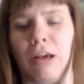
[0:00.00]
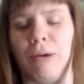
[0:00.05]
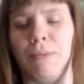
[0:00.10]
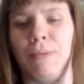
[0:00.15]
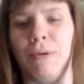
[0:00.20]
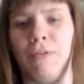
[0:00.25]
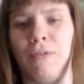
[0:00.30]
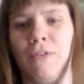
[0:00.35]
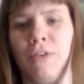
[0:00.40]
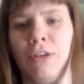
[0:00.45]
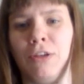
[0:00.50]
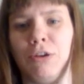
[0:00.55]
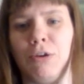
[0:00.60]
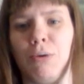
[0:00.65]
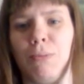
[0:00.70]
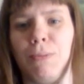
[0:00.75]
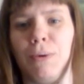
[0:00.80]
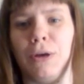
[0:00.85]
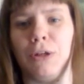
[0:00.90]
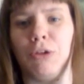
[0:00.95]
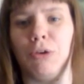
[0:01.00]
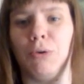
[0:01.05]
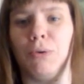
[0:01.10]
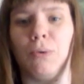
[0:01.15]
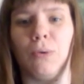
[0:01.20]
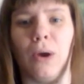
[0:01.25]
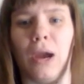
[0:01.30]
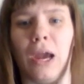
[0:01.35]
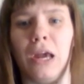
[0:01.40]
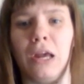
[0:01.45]
I mean, physical books are
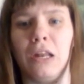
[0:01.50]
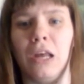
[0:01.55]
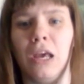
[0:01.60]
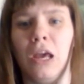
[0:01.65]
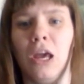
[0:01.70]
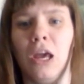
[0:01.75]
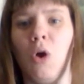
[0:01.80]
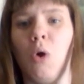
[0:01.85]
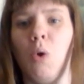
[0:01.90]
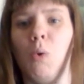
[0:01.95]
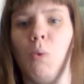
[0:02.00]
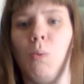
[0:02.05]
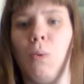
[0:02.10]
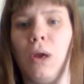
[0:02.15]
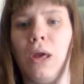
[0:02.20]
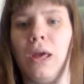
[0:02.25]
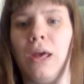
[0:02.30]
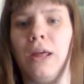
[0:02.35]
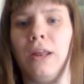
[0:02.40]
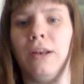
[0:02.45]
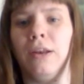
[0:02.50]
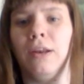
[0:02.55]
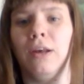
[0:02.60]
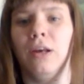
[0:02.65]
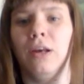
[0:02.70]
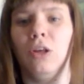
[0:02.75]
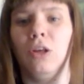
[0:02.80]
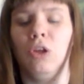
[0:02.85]
great when